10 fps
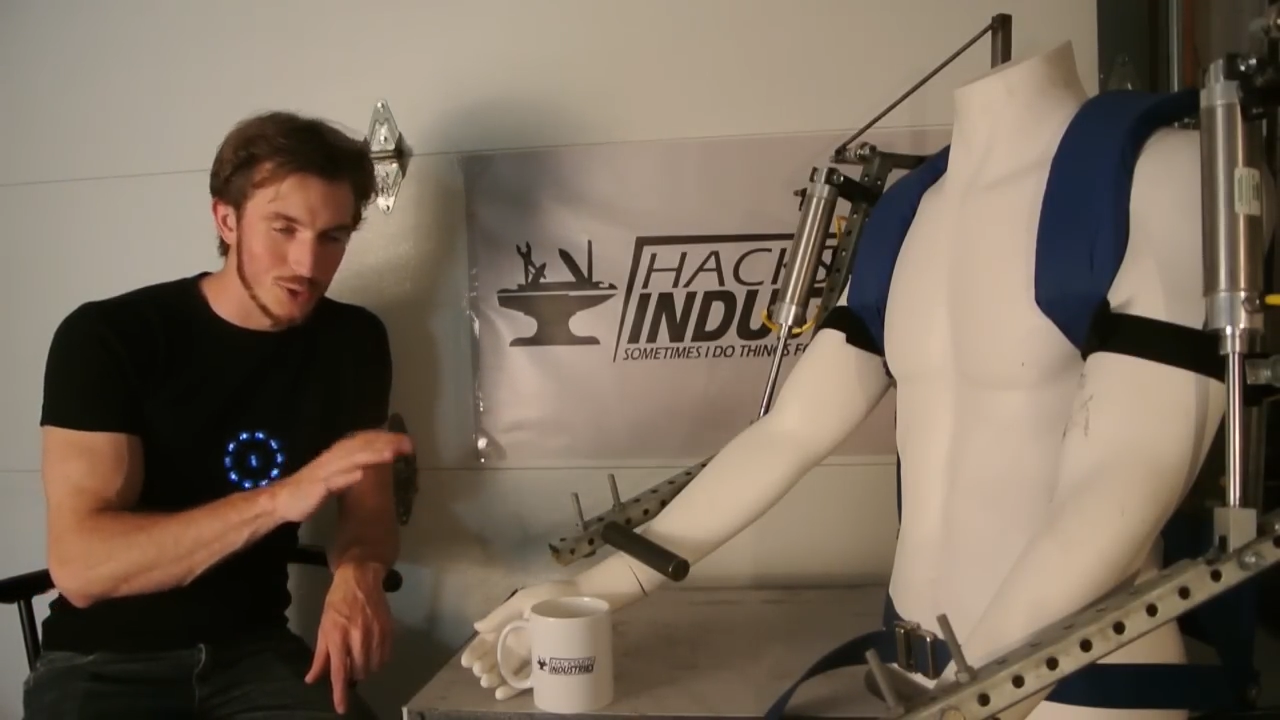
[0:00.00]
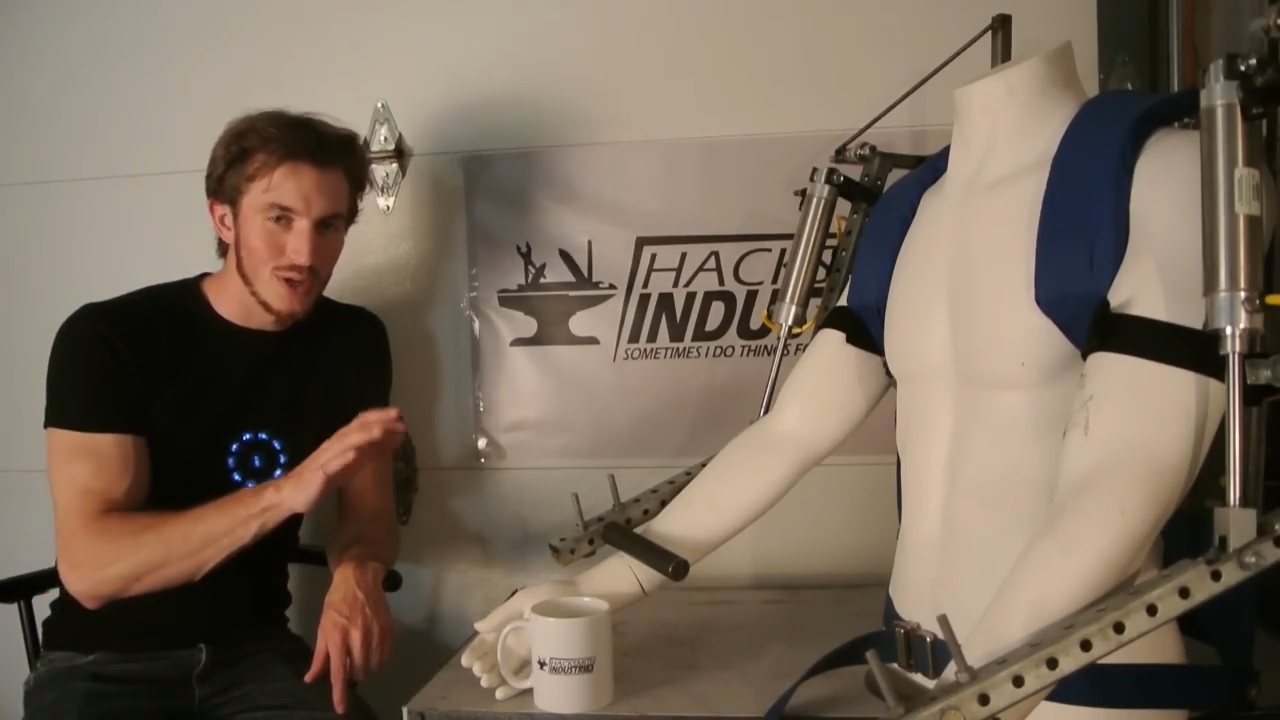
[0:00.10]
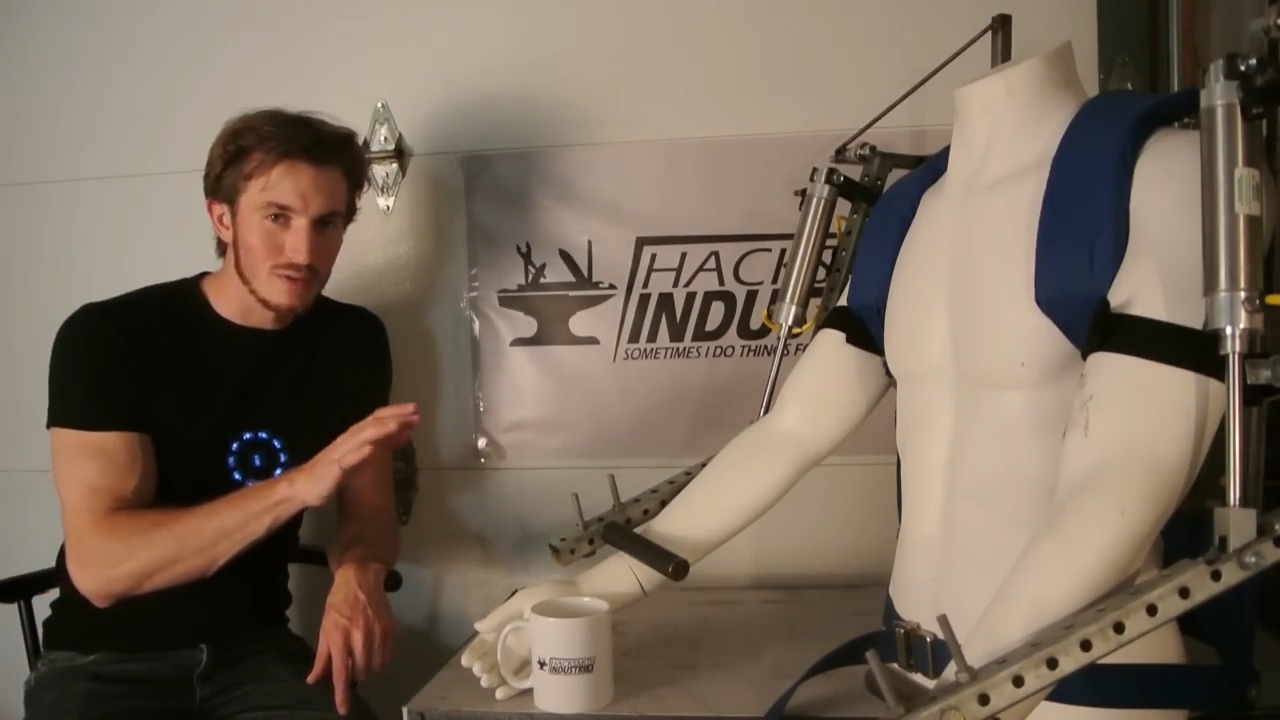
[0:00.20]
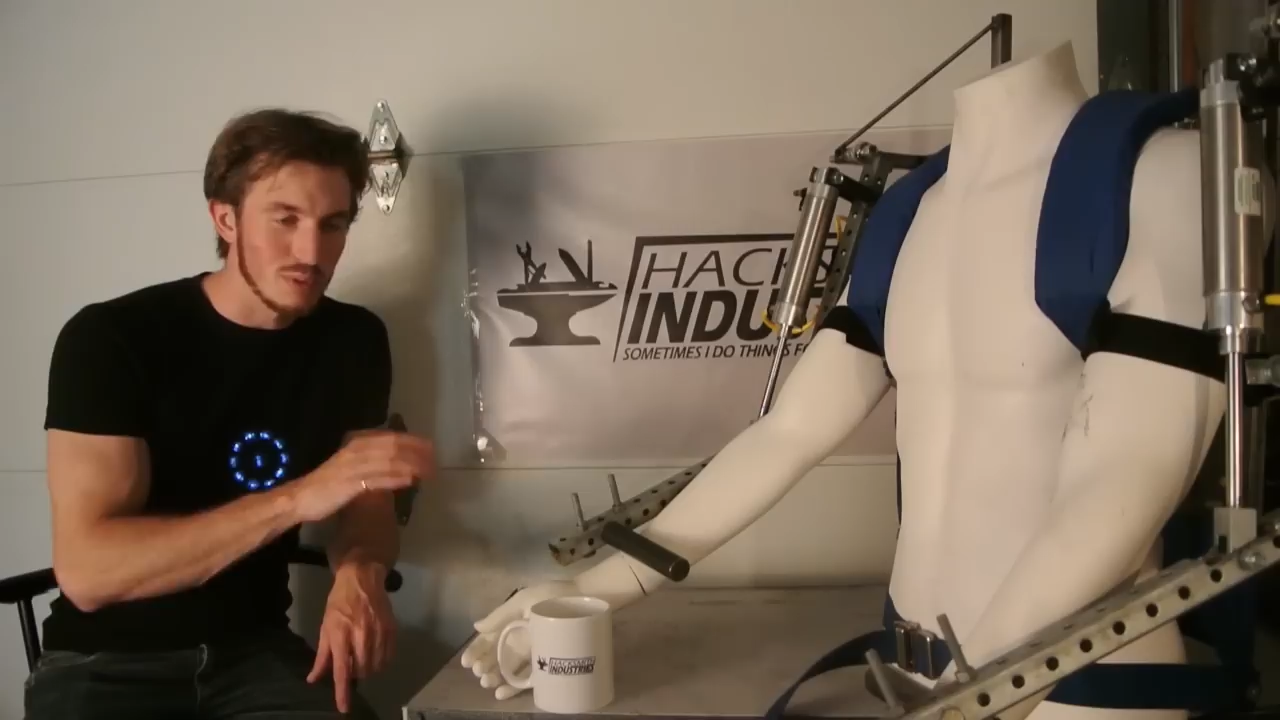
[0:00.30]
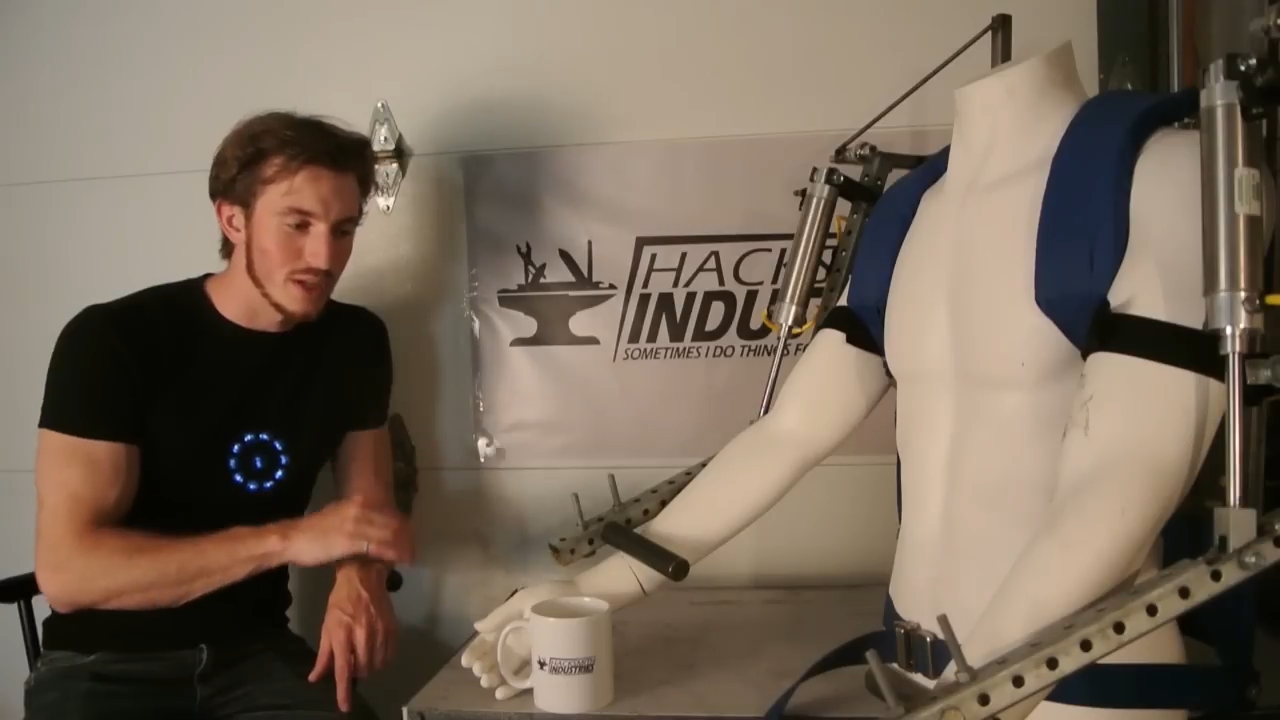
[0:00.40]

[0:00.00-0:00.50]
do have a